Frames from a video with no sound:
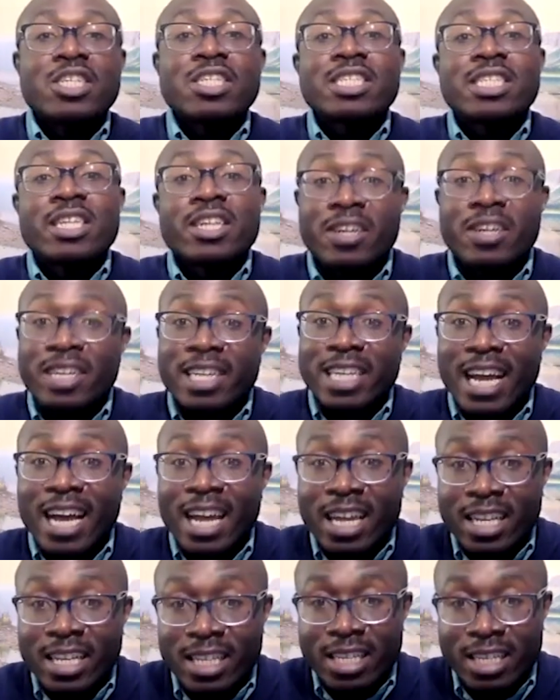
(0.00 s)
adjusting our
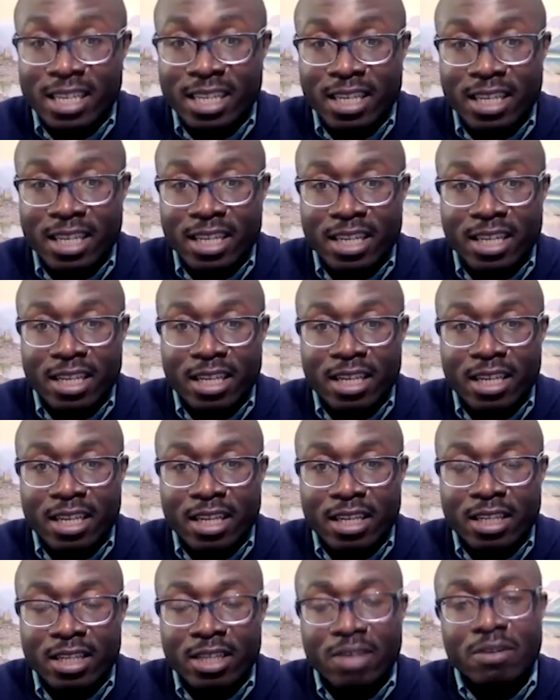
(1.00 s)
diet,
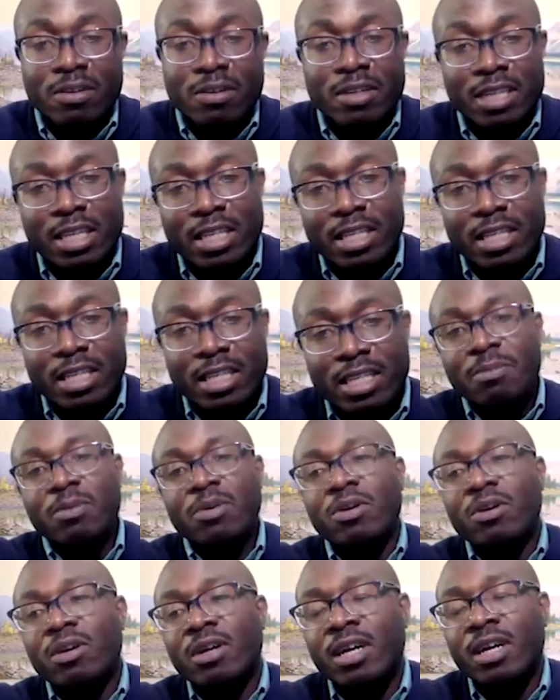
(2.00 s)
you know, eating
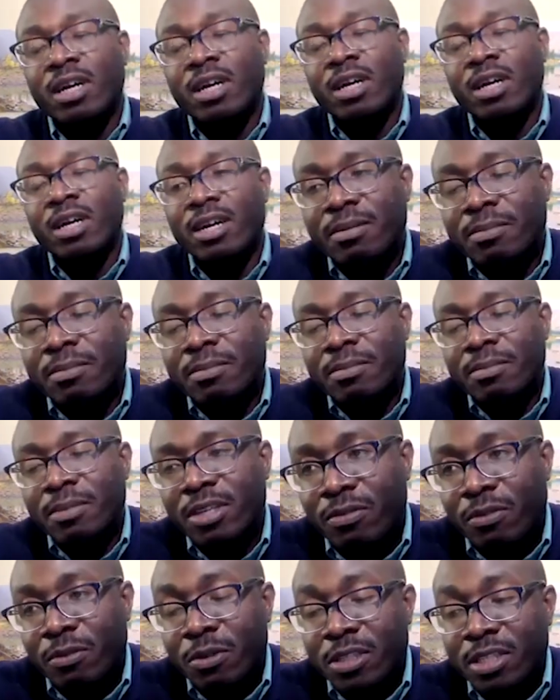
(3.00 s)
more, um, you
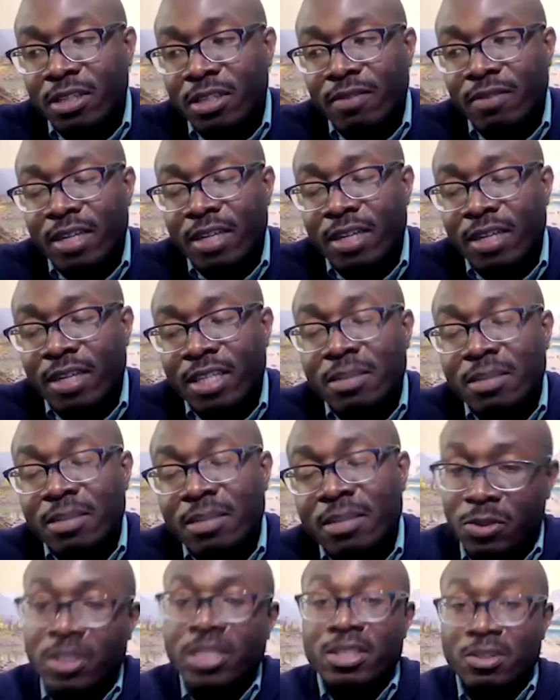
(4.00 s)
know, fruits and
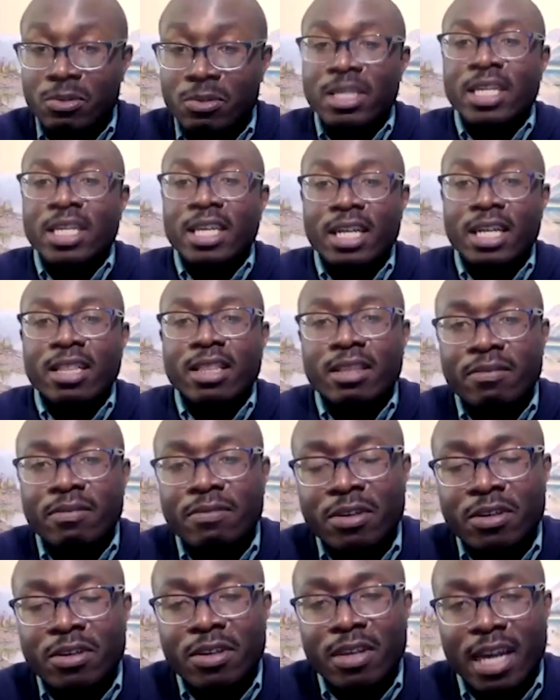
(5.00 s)
vegetables, which is really
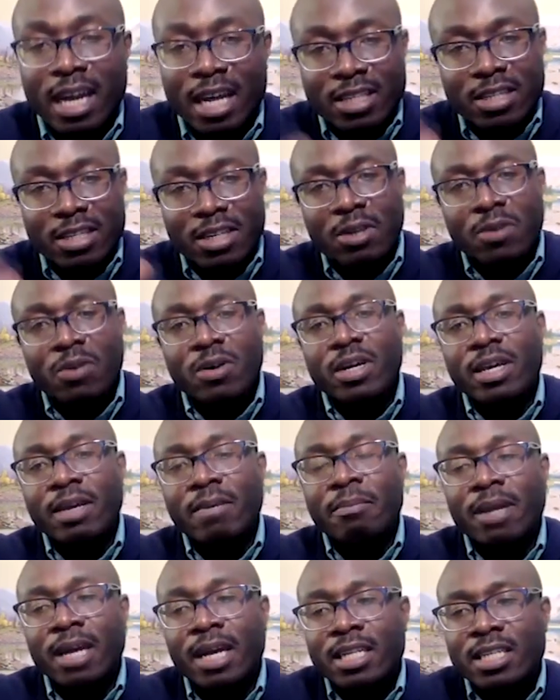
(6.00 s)
healthy for you, has a lower
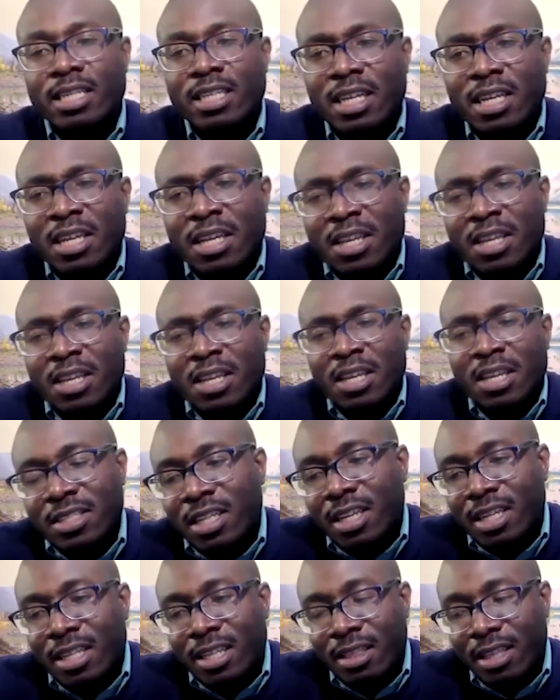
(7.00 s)
impact. So
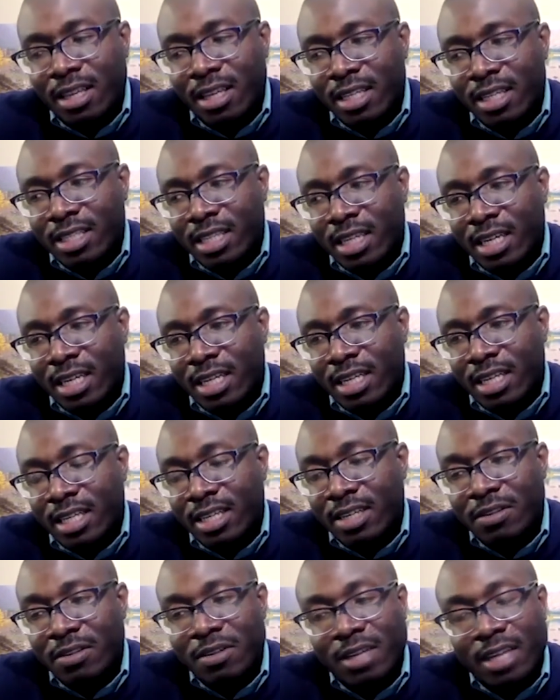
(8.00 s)
there's a lot of things that
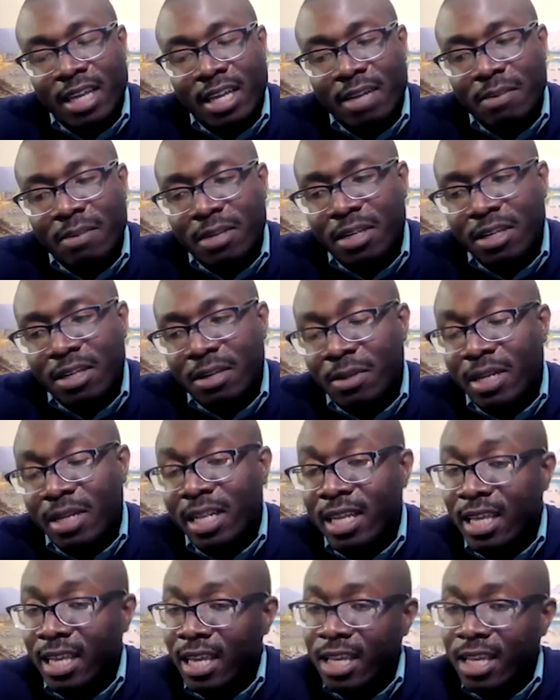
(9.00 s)
you know can be done,
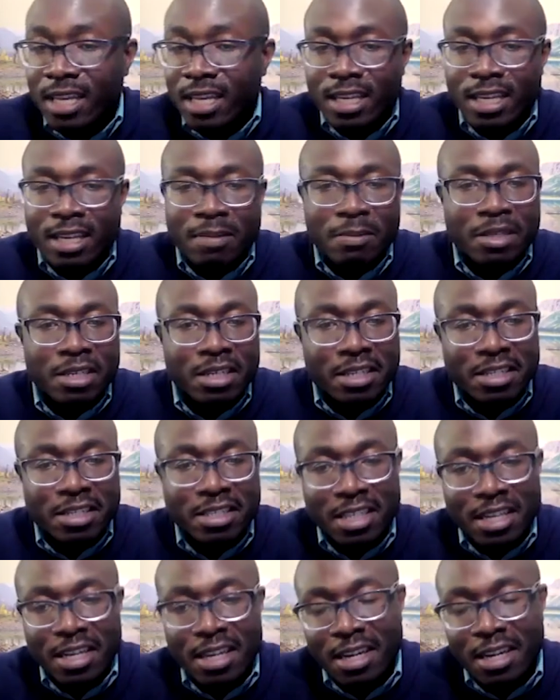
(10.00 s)
but again, let me
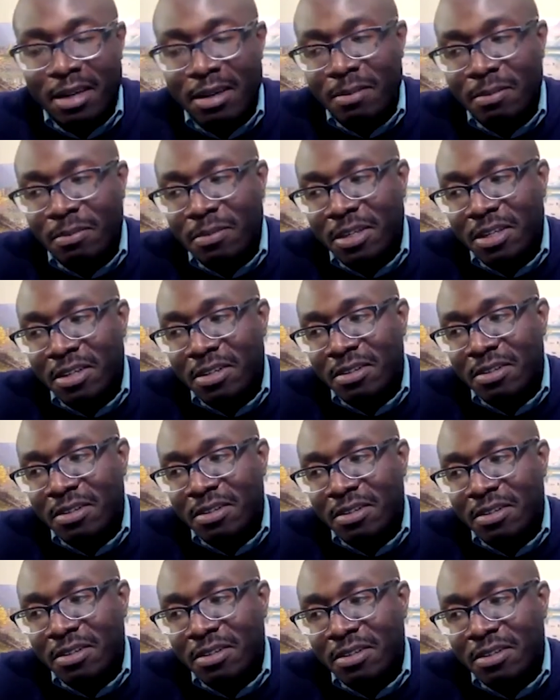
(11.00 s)
just um, you
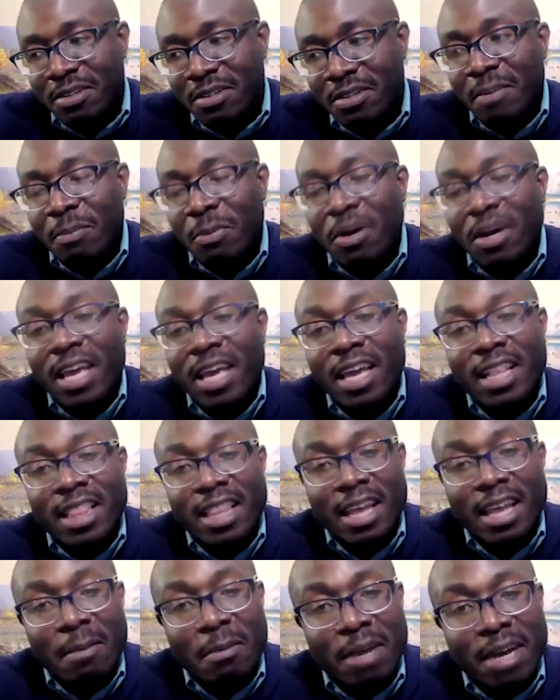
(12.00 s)
know
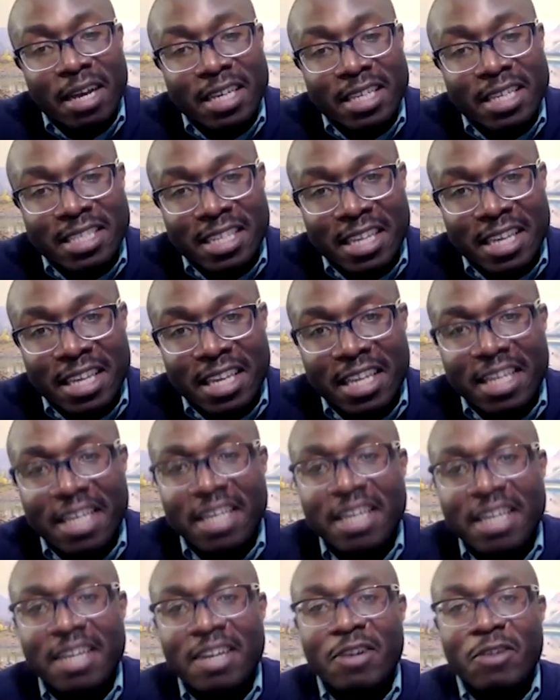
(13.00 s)
bookend that by
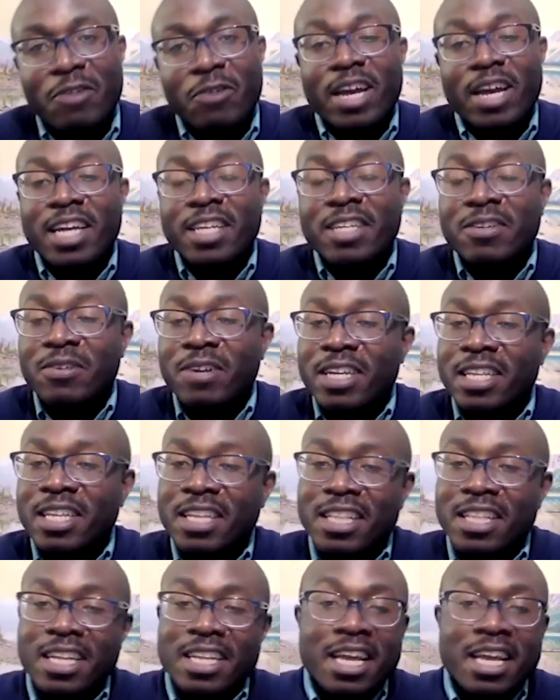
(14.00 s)
saying or reiterating